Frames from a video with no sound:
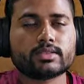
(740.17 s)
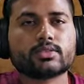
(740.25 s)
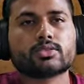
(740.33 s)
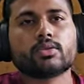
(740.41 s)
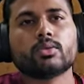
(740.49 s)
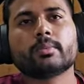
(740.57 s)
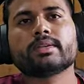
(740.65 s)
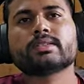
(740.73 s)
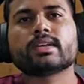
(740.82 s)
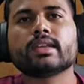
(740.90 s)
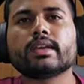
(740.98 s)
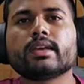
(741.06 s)
So
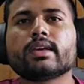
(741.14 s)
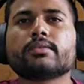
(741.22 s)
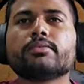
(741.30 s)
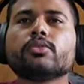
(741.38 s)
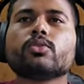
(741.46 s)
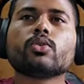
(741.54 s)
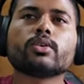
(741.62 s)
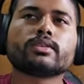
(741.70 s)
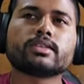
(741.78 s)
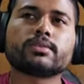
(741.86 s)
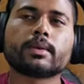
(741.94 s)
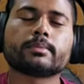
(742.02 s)
basically, if you go on
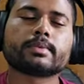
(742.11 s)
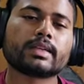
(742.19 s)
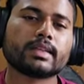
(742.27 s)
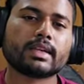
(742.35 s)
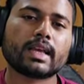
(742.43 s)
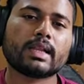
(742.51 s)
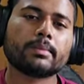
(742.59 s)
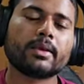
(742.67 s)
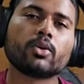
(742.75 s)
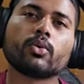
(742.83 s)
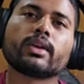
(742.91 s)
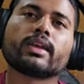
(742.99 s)
this website that I'll be
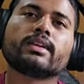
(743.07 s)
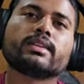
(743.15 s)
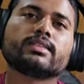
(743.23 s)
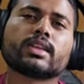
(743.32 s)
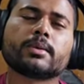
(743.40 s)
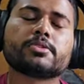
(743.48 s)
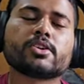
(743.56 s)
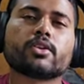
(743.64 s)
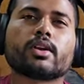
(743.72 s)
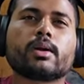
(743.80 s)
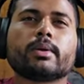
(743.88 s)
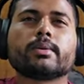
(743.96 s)
quoting in description or
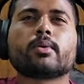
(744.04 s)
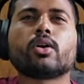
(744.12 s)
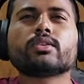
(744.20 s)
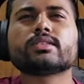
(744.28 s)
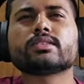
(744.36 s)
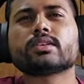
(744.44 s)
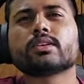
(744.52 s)
comment box,